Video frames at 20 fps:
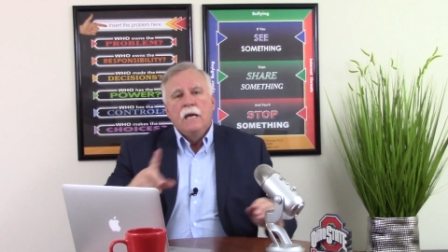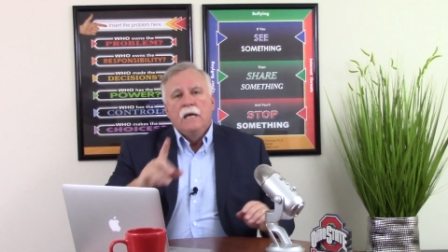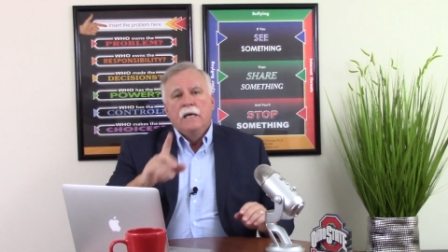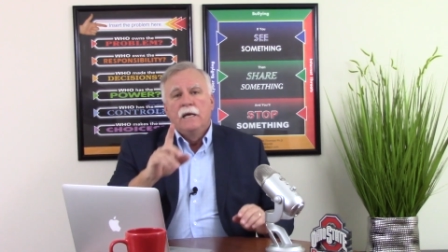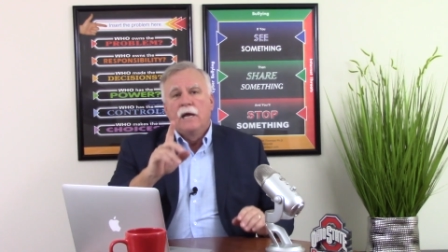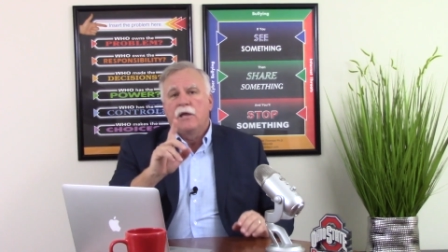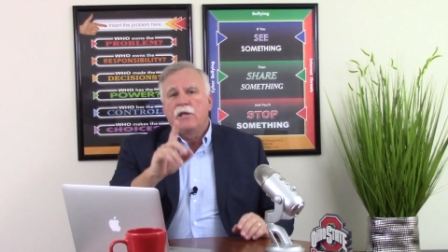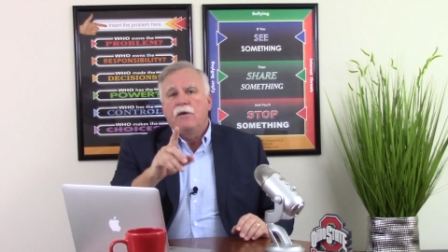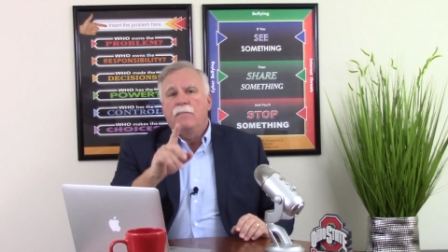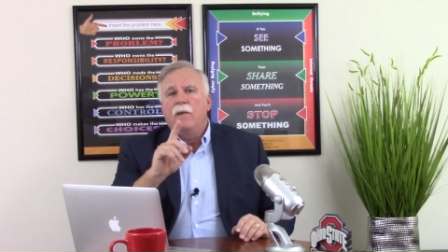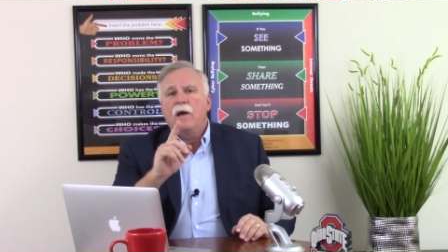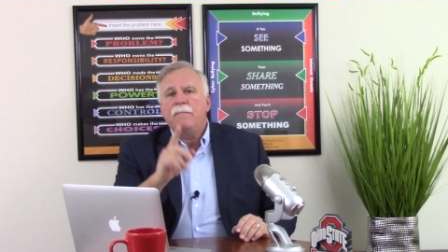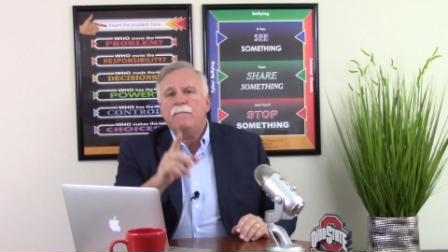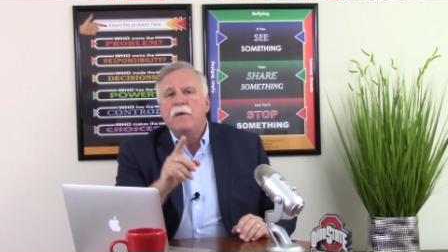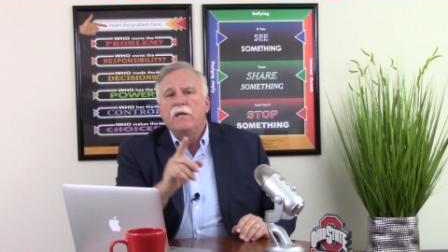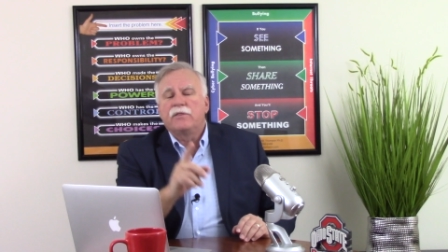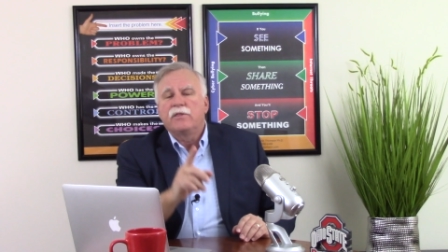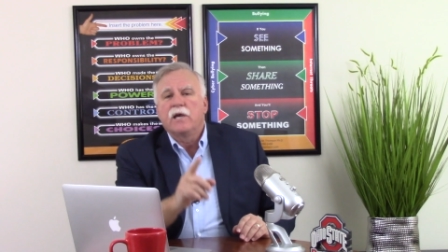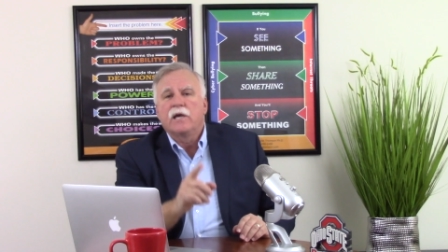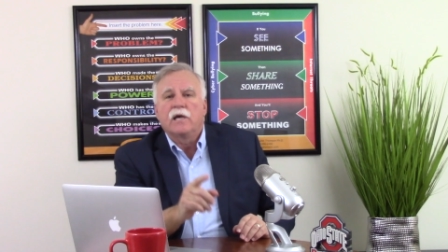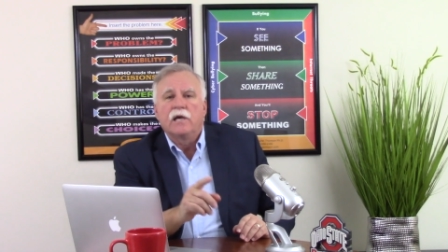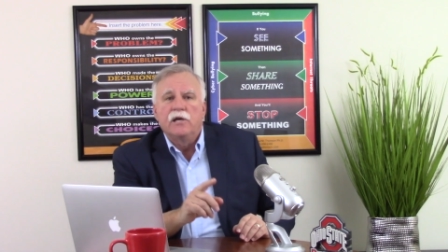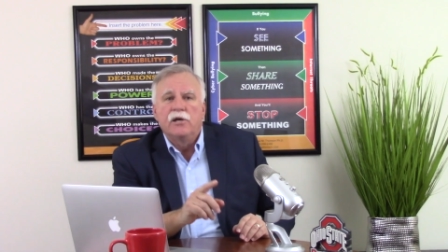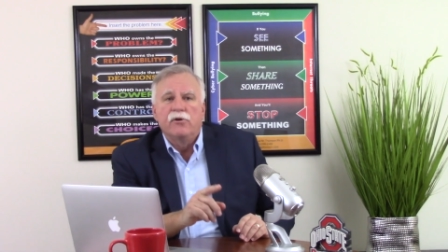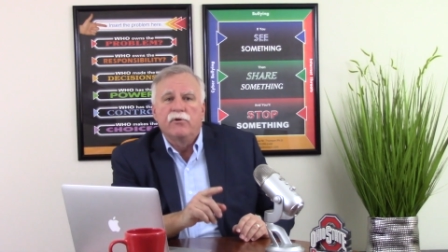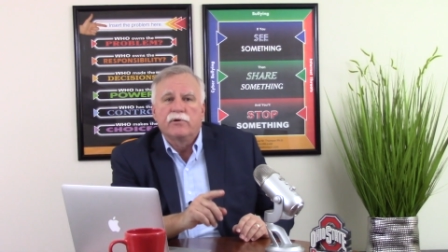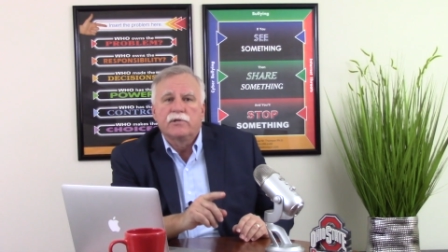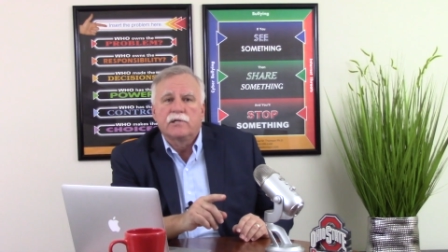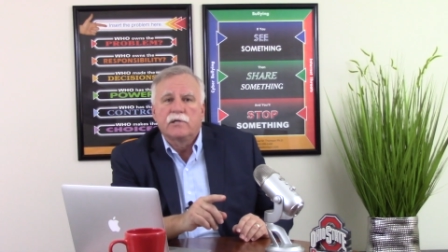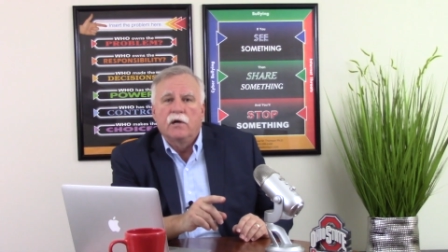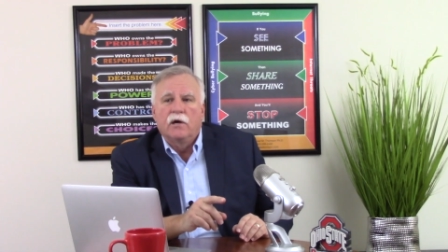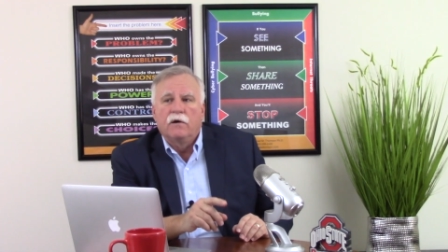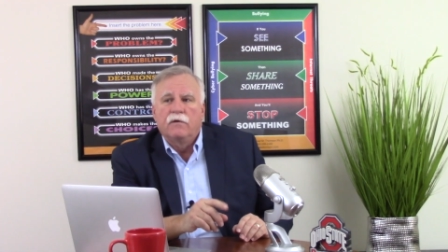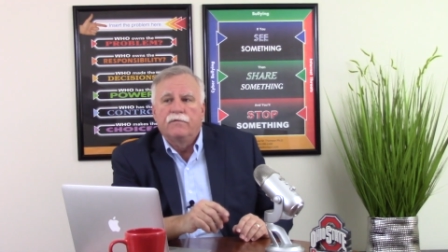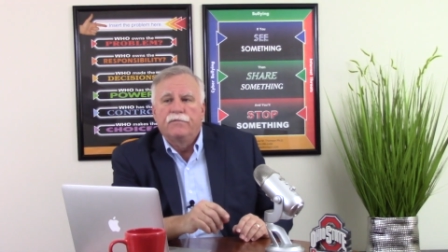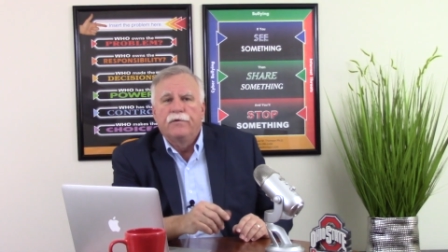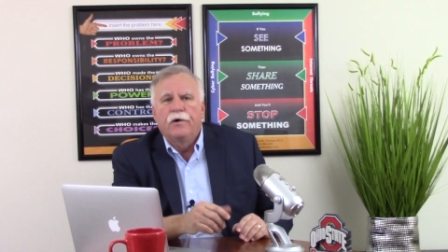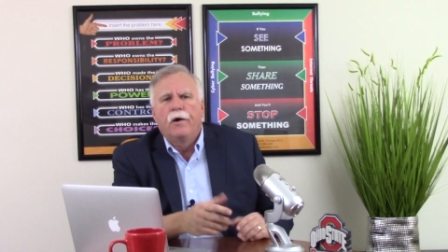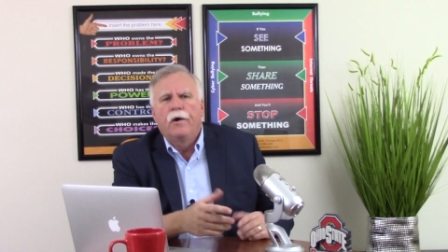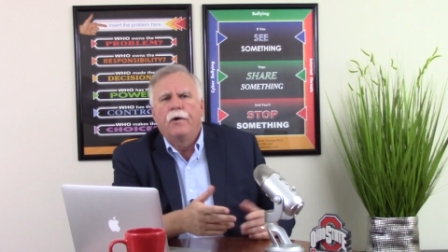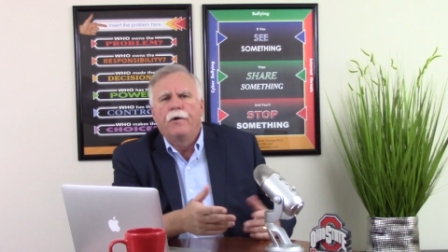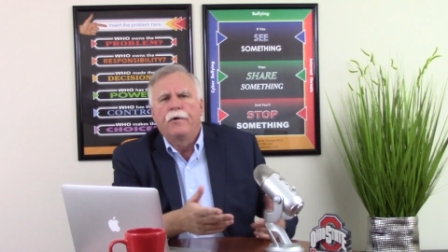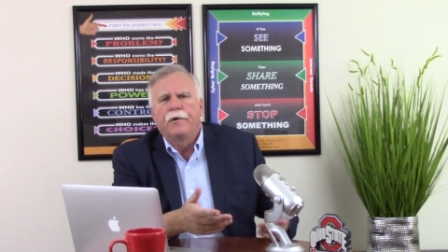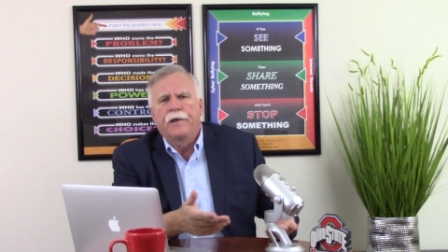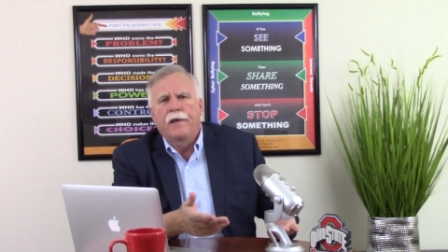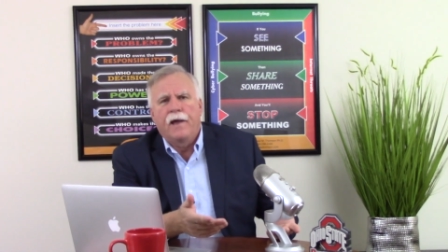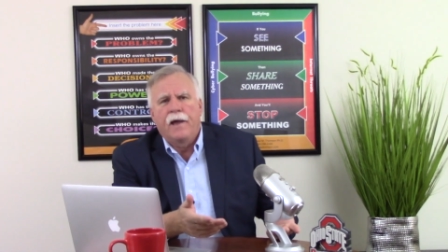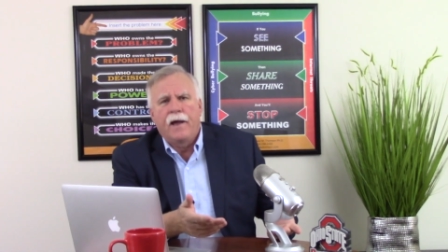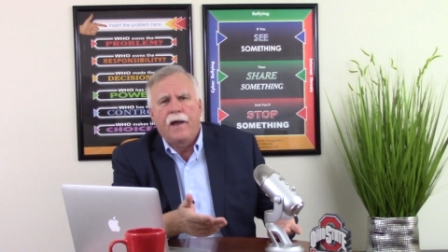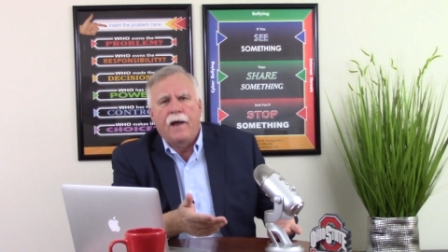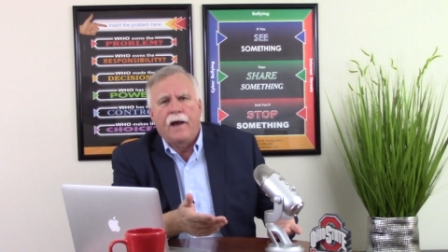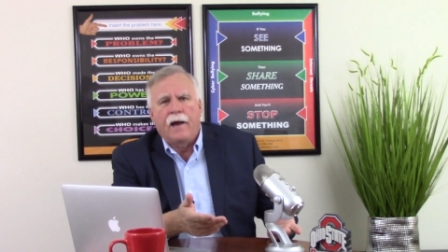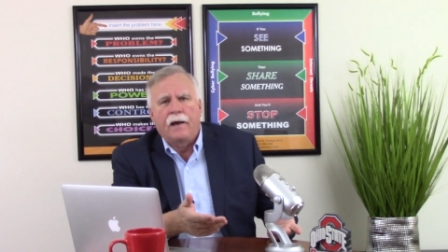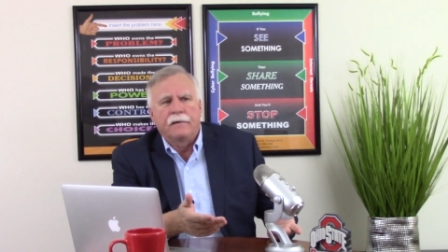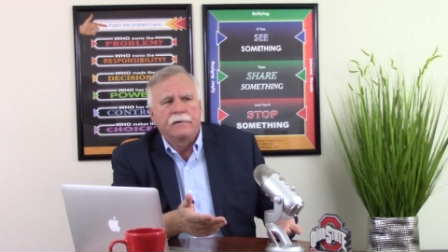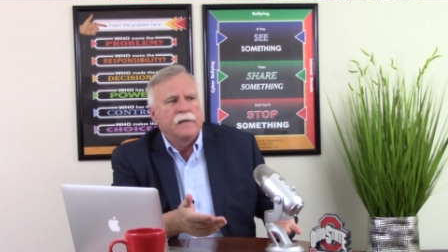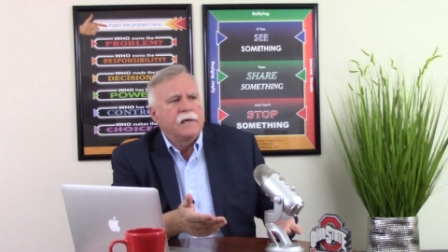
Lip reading: Now you might be thinking to yourself, oh yeah,